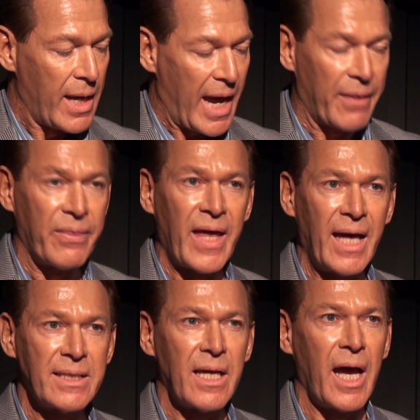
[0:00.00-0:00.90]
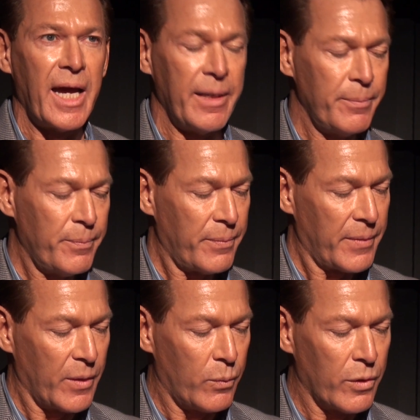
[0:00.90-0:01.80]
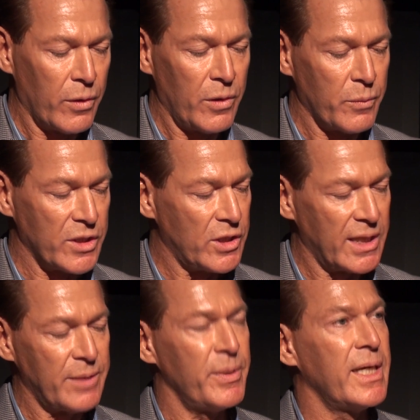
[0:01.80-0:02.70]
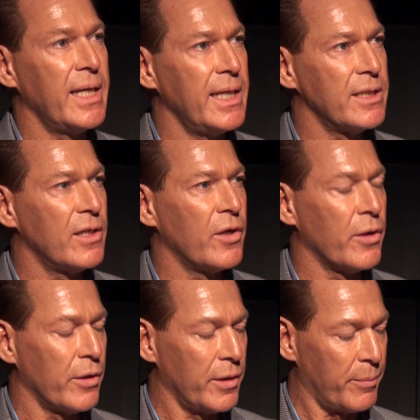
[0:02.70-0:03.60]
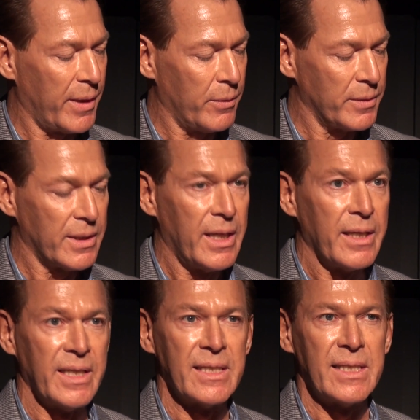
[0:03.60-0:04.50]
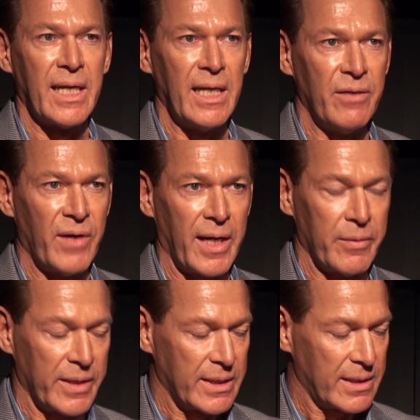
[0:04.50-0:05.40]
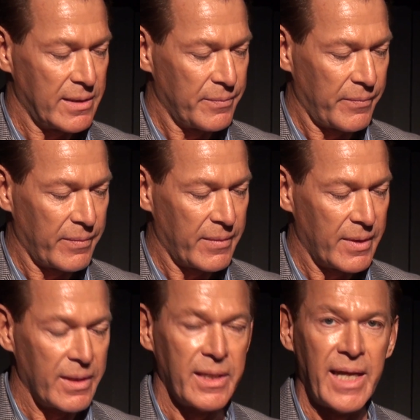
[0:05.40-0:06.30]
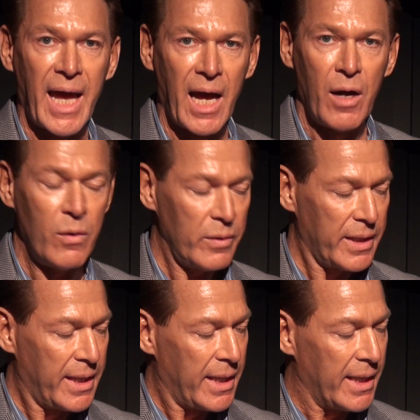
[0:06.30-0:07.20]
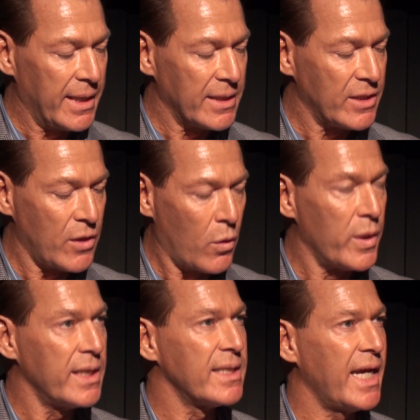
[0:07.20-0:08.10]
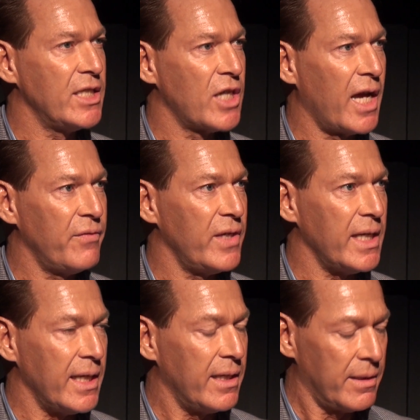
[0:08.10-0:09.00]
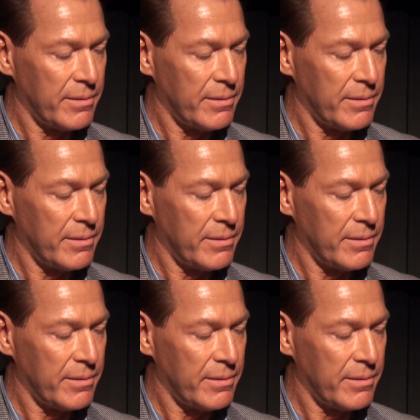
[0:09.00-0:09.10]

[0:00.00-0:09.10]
At that time, the world was just beginning to learn about this deadly virus. Now, it is known as HIV,